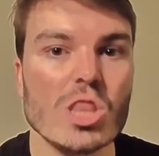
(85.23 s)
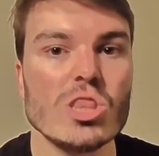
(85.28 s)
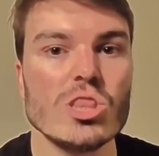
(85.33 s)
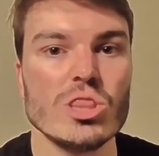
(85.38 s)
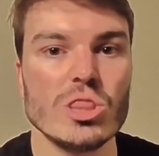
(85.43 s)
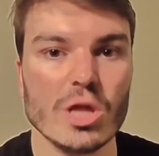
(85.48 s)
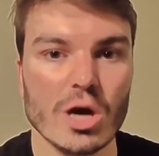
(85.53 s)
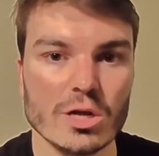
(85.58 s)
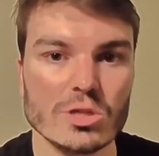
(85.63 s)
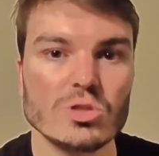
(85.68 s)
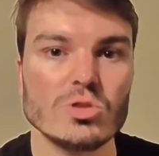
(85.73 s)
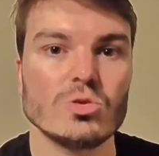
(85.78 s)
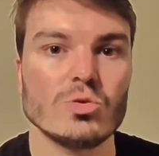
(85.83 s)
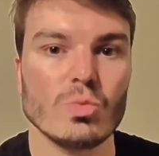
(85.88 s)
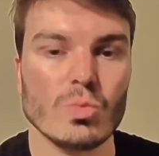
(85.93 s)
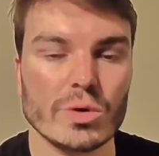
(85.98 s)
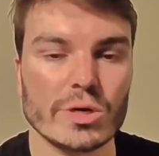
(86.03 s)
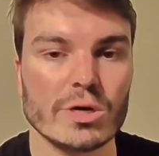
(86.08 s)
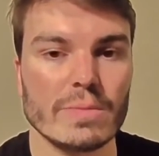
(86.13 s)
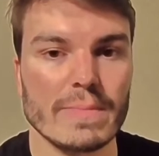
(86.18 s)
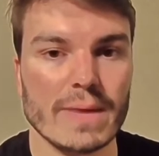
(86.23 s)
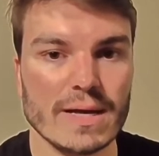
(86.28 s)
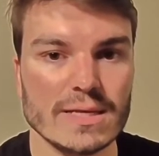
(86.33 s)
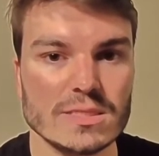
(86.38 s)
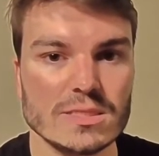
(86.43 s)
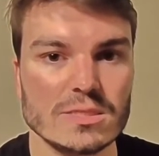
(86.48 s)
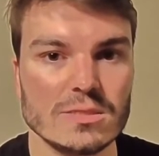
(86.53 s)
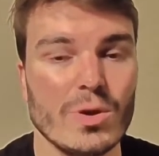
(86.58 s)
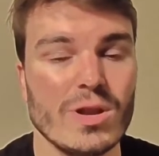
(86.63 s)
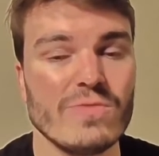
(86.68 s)
not to wear a
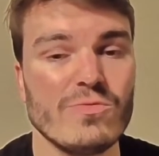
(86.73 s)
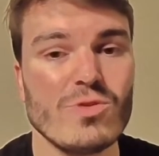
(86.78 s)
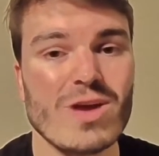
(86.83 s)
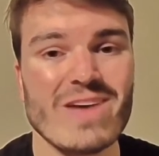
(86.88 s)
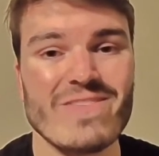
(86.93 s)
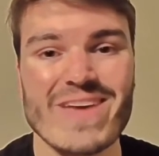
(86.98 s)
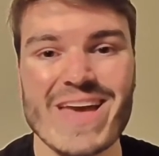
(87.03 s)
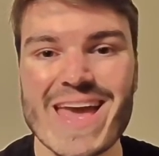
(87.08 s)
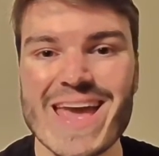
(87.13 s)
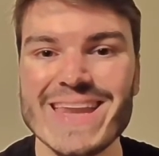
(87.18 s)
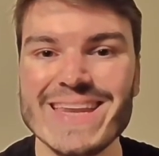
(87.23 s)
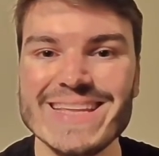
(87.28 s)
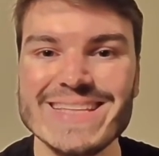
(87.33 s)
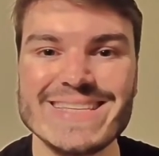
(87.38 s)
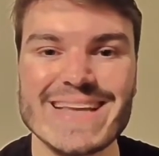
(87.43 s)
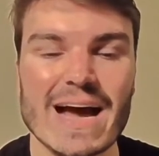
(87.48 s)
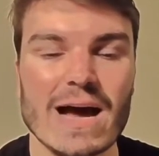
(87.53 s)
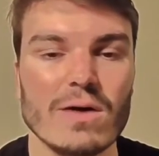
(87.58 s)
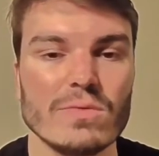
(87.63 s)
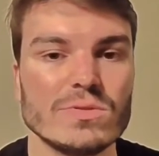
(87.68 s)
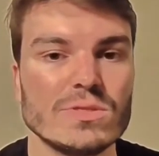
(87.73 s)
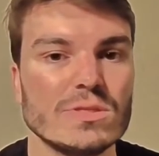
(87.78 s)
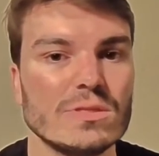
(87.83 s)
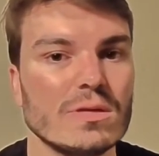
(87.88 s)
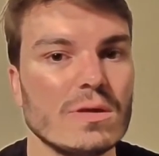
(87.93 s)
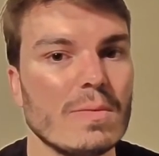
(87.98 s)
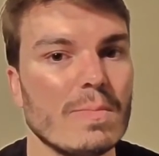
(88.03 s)
mask, but if you have any doubt,